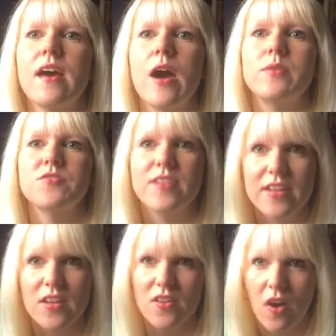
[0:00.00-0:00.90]
I was
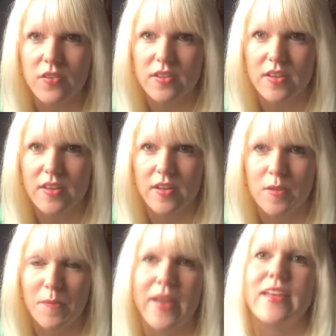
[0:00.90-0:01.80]
reading Gone
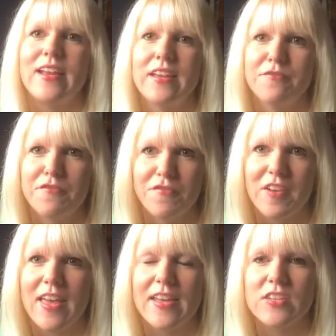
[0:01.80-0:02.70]
Girl by Gillian Flynn,